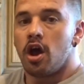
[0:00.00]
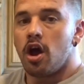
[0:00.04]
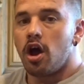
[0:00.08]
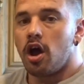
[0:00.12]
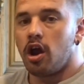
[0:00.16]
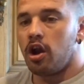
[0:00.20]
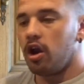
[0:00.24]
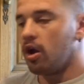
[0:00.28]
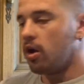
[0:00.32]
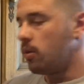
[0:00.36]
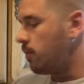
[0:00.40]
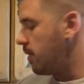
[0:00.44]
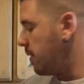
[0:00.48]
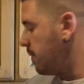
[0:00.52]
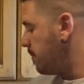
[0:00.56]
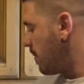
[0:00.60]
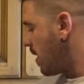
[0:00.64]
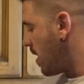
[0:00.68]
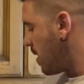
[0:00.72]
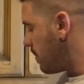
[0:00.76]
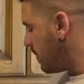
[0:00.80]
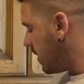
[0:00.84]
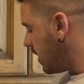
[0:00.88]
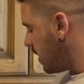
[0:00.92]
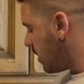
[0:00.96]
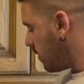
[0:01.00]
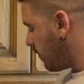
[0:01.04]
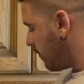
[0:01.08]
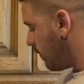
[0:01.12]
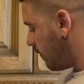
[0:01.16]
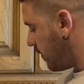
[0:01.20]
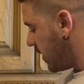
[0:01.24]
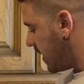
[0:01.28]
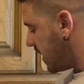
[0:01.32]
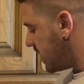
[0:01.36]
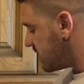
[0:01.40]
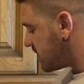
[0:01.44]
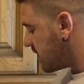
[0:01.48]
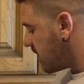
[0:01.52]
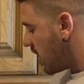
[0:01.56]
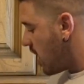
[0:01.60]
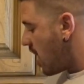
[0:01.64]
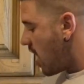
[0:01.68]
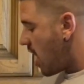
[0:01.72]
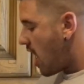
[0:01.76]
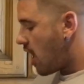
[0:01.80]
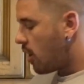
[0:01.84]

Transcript: Along with my omega-3s,